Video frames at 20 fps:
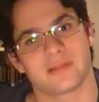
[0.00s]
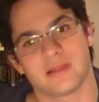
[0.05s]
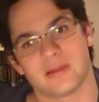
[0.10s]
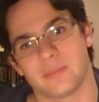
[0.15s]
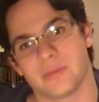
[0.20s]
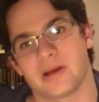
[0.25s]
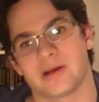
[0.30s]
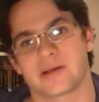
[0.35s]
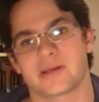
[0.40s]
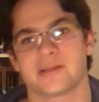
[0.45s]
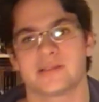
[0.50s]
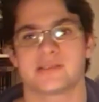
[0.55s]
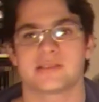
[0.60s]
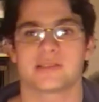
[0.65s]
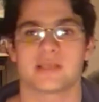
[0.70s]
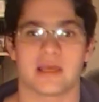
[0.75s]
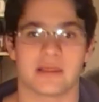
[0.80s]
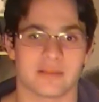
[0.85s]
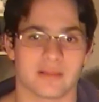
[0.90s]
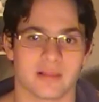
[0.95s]
the
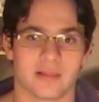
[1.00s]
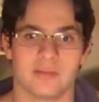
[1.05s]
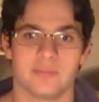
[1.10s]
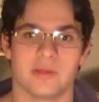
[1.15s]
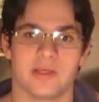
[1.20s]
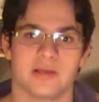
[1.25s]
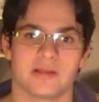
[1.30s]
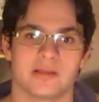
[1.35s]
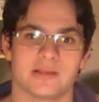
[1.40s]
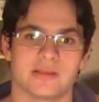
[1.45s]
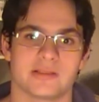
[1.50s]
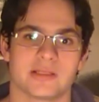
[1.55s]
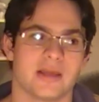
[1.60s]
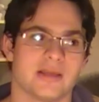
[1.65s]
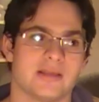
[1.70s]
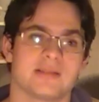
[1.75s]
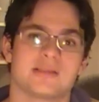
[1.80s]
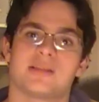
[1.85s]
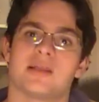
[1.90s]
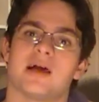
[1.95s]
Americans and the Libyans,
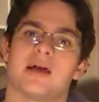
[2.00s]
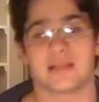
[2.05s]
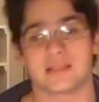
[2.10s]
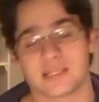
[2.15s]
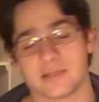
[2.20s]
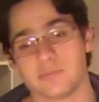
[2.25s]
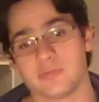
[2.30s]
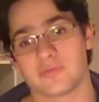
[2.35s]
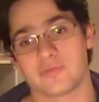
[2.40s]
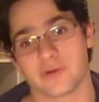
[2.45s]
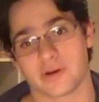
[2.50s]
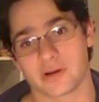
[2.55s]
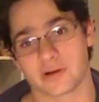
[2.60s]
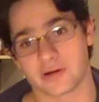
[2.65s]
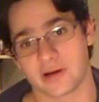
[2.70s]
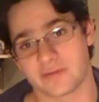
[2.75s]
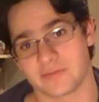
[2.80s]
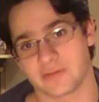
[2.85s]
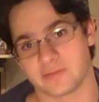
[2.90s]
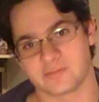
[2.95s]
is that Tim would
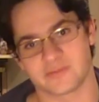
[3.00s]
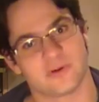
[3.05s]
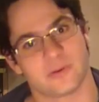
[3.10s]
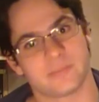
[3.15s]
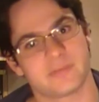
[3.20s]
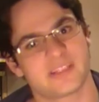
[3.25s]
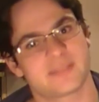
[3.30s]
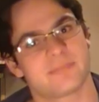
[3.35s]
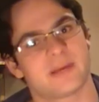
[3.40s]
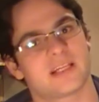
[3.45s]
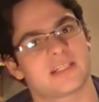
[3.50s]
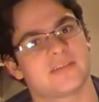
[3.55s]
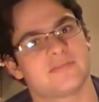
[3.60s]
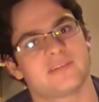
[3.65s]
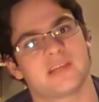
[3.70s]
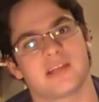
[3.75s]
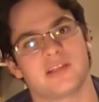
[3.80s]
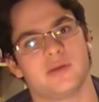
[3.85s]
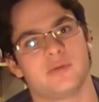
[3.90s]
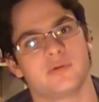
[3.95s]
photograph them from perspectives
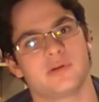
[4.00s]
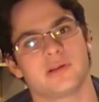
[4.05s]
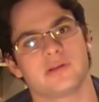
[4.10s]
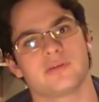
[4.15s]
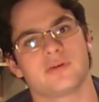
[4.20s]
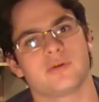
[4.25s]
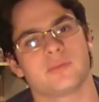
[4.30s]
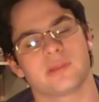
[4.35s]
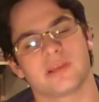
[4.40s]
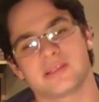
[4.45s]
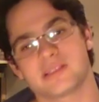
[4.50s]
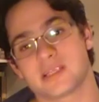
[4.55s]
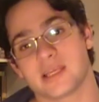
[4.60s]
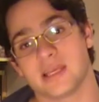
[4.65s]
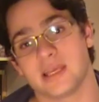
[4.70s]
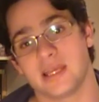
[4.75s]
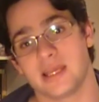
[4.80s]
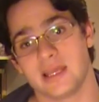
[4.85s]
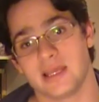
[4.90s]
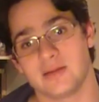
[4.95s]
that you wouldn't normally
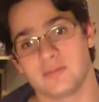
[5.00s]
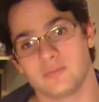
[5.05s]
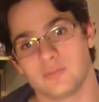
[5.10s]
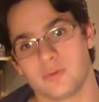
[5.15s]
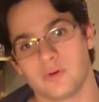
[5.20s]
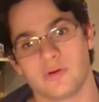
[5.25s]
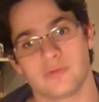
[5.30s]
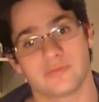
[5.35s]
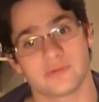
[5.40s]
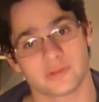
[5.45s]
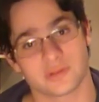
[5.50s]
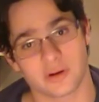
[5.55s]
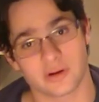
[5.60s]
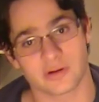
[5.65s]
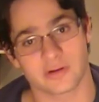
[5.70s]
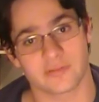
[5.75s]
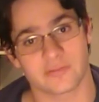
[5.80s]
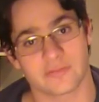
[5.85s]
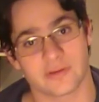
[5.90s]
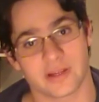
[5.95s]
see in war
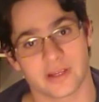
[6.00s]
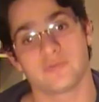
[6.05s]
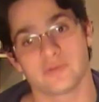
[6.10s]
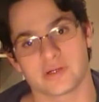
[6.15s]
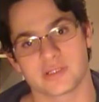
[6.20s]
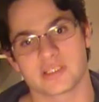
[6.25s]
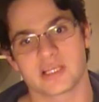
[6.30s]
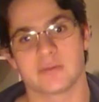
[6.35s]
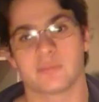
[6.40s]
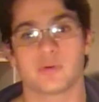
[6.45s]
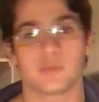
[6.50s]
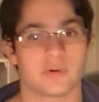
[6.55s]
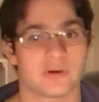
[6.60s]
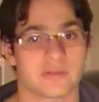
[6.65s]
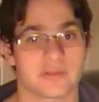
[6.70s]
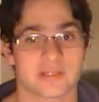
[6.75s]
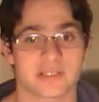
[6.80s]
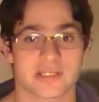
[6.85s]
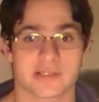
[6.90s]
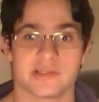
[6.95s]
photography. For example, one
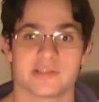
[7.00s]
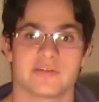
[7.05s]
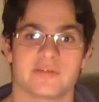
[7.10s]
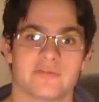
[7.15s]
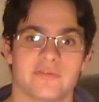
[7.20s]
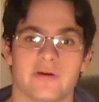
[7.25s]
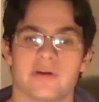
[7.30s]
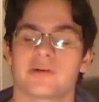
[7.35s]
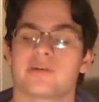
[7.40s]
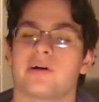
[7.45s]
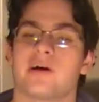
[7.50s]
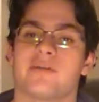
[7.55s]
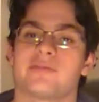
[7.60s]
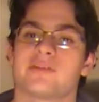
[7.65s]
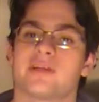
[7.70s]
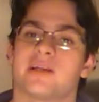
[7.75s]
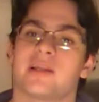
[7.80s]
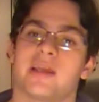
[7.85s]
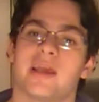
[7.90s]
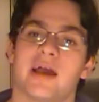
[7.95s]
of the series of photographs
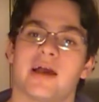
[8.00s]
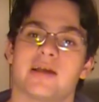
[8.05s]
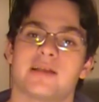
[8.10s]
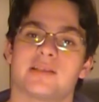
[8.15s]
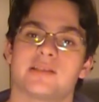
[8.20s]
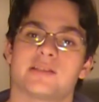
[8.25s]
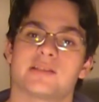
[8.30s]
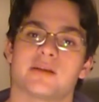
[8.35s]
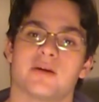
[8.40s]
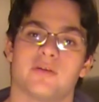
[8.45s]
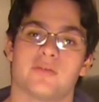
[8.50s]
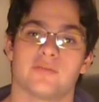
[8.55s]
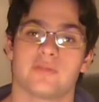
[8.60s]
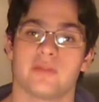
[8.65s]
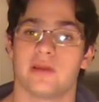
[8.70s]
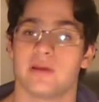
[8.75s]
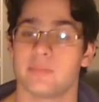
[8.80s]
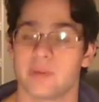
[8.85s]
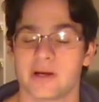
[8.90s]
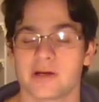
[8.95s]
that he has of
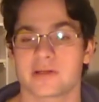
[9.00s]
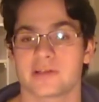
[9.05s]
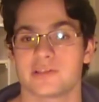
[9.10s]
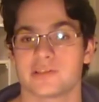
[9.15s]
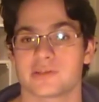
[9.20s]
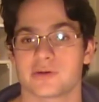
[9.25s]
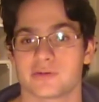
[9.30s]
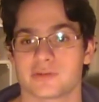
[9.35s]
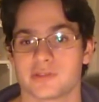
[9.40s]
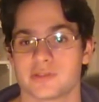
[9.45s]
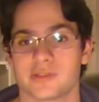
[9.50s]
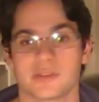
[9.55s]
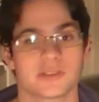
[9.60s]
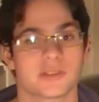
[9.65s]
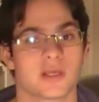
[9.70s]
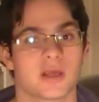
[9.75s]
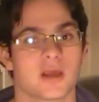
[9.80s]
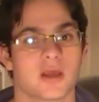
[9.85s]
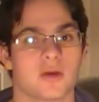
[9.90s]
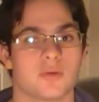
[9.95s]
the American soldiers
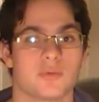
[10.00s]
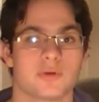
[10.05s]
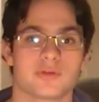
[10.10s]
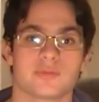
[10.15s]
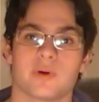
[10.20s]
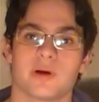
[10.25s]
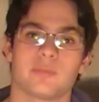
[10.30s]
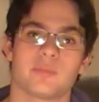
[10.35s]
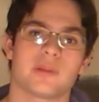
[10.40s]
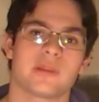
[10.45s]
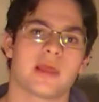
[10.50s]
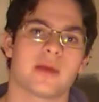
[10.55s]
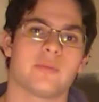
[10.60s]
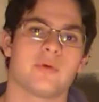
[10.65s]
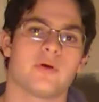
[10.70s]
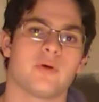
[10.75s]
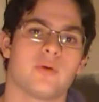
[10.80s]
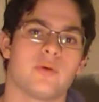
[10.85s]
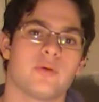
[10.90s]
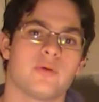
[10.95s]
was one when they
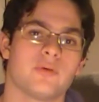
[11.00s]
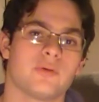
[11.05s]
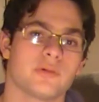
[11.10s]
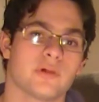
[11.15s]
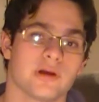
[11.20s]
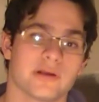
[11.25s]
were all